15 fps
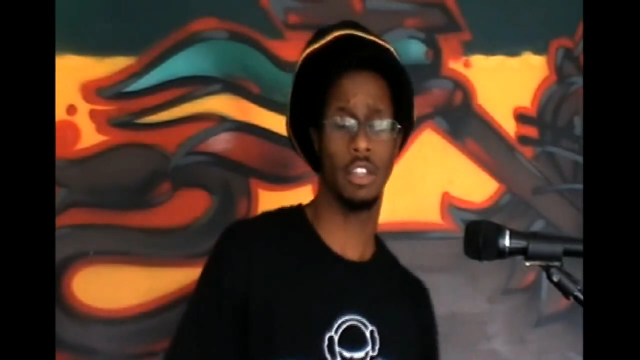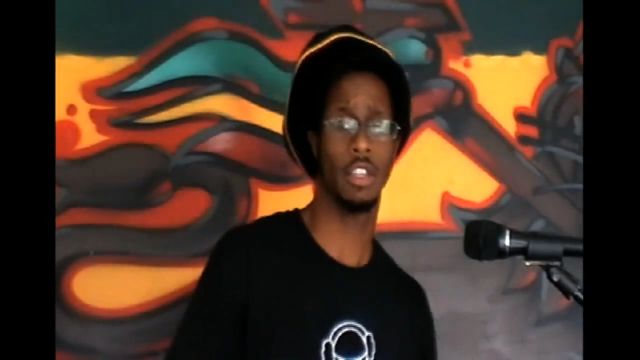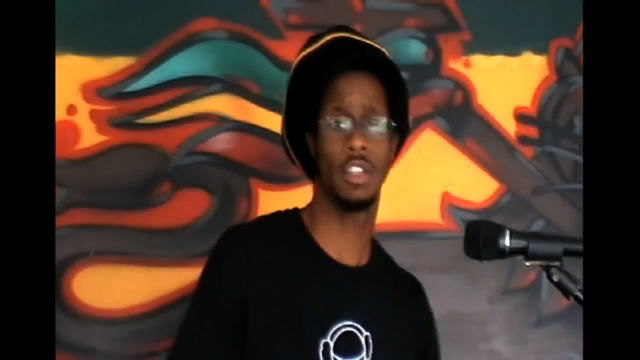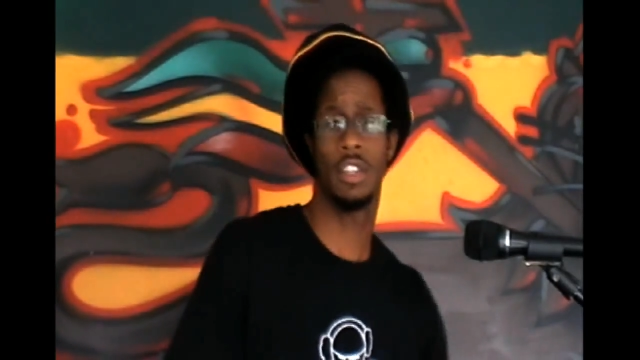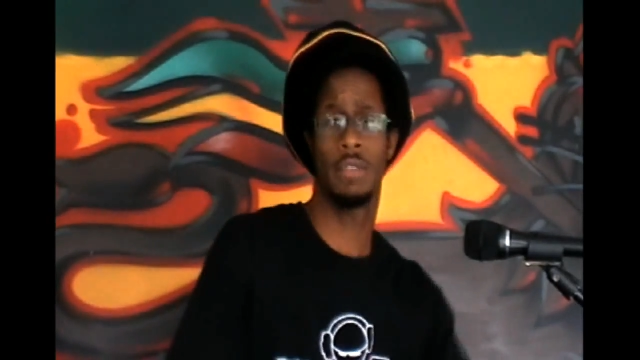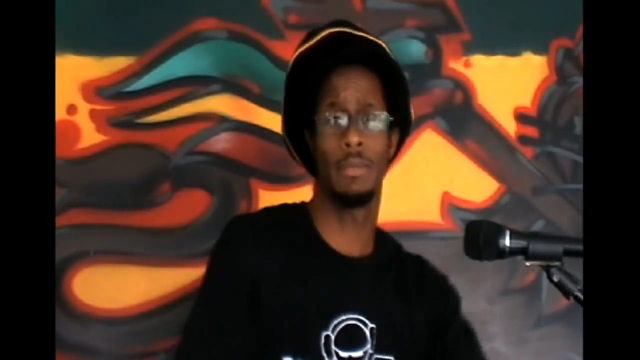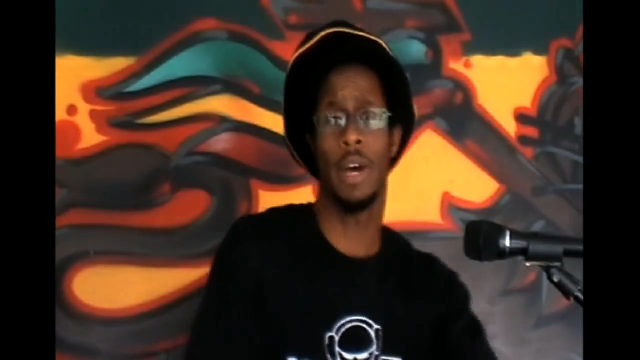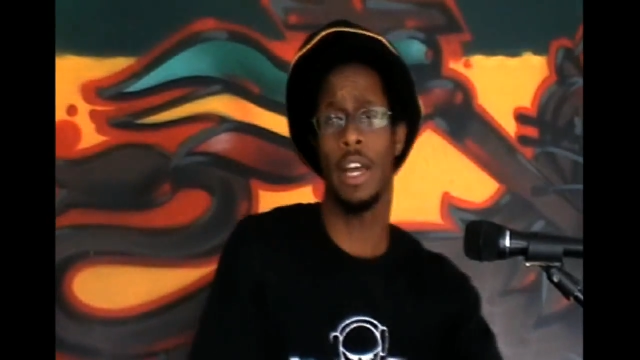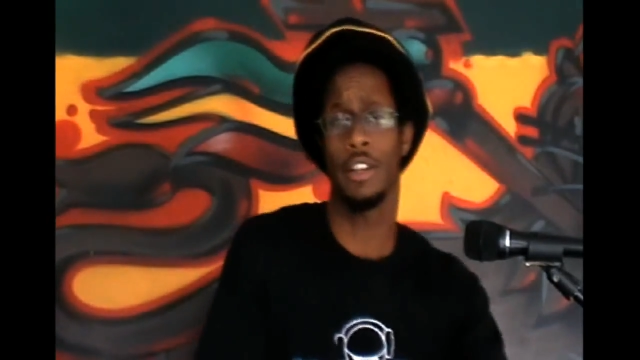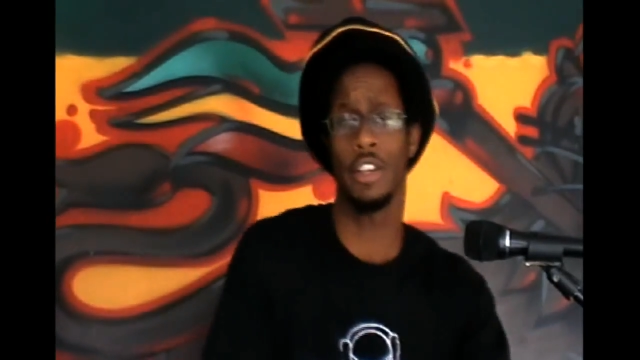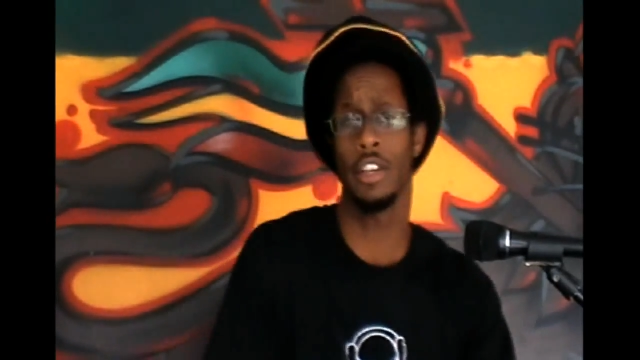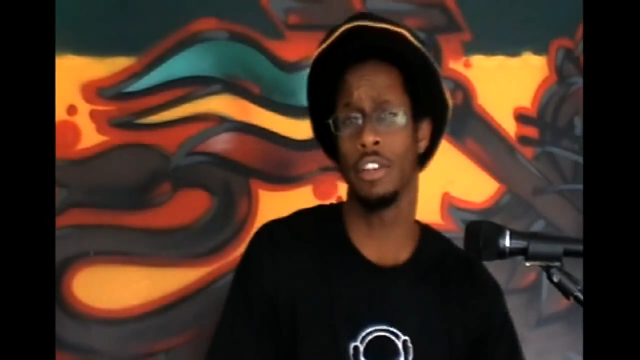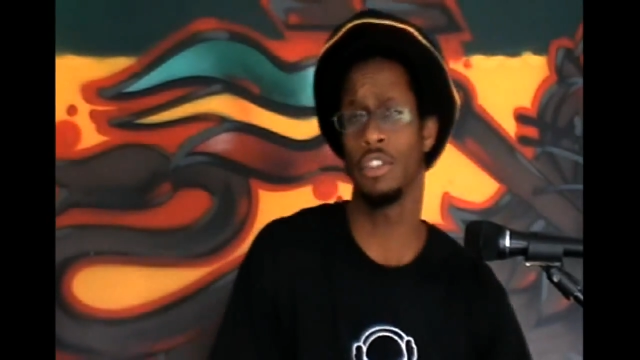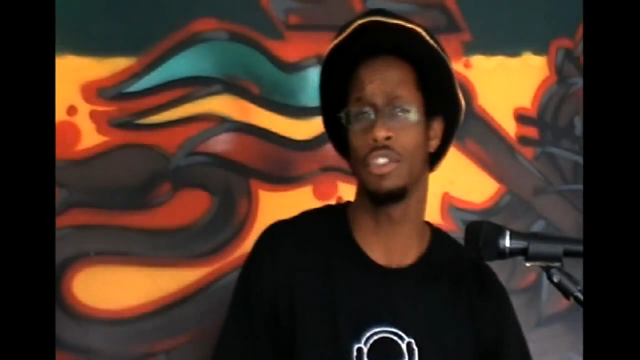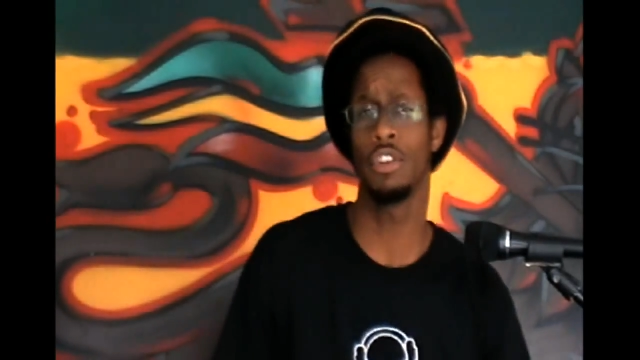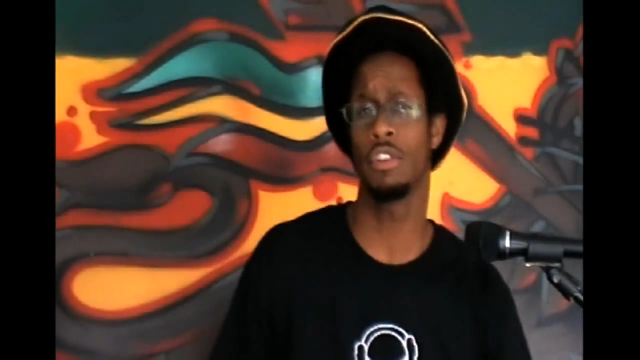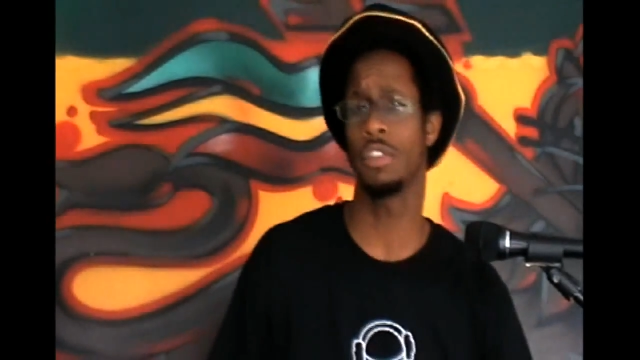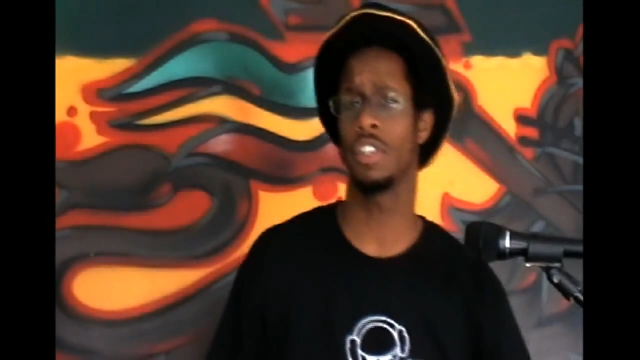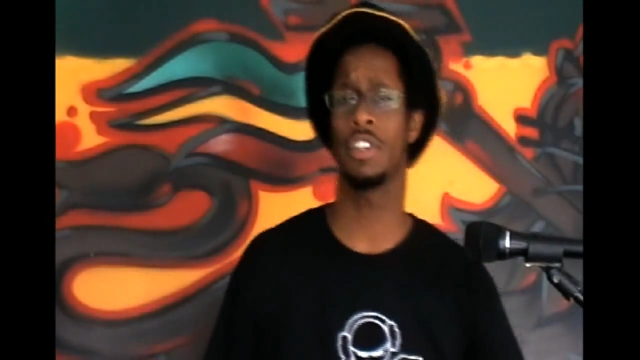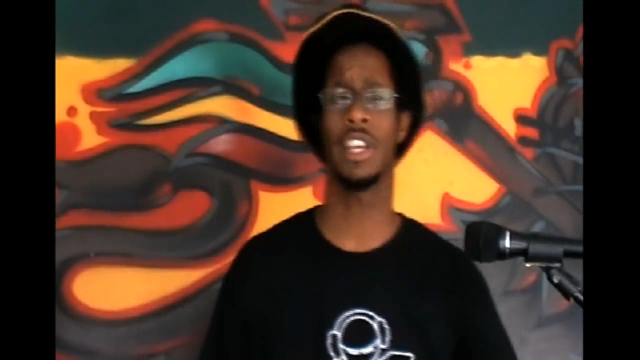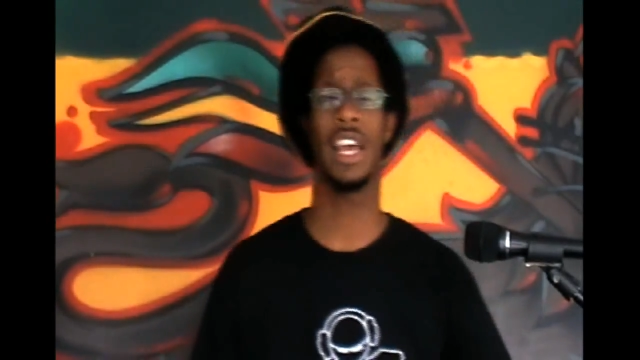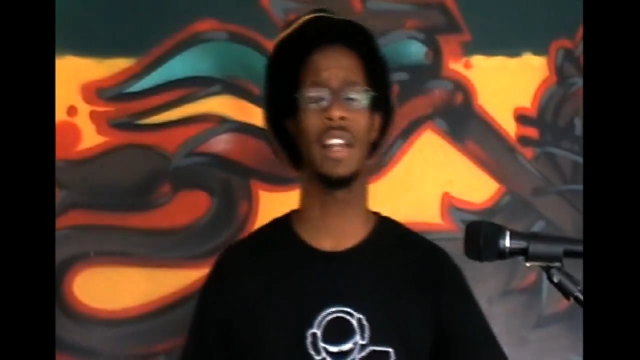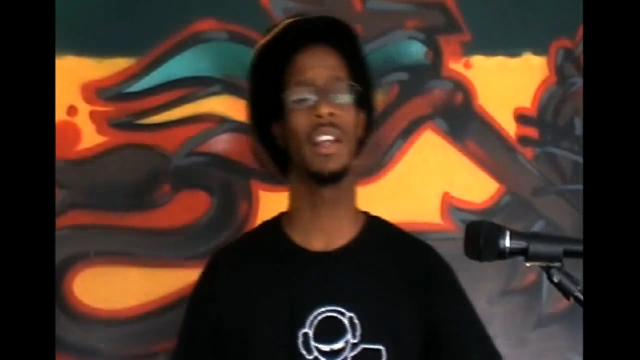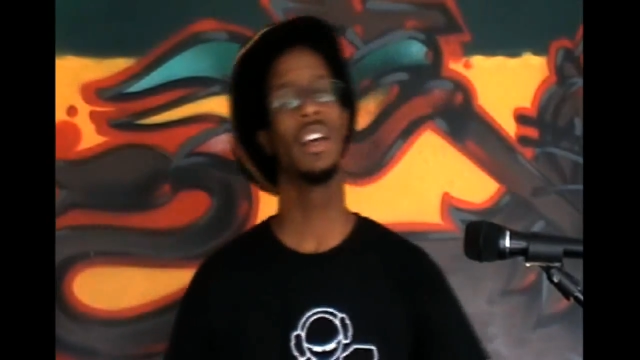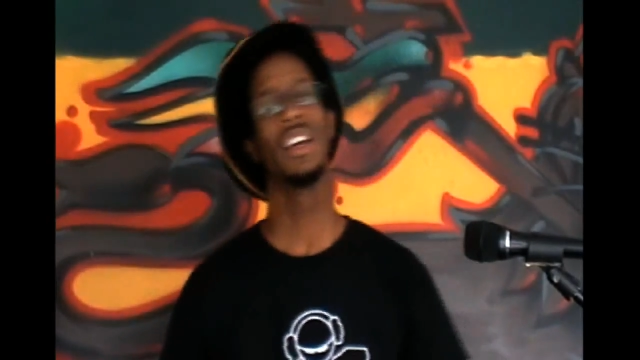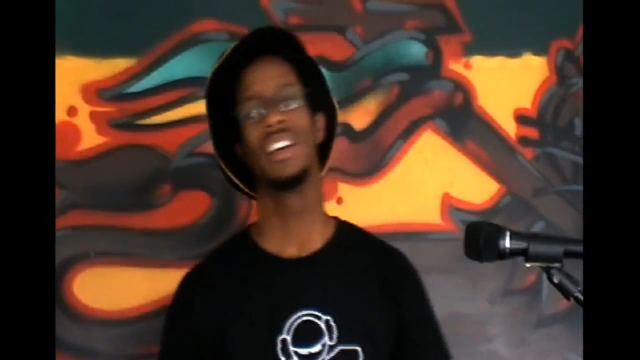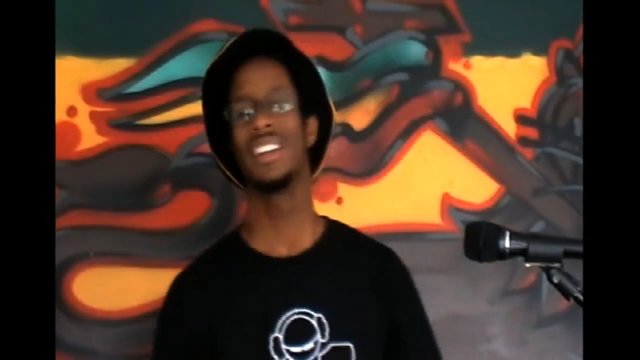this is my thing. You can't.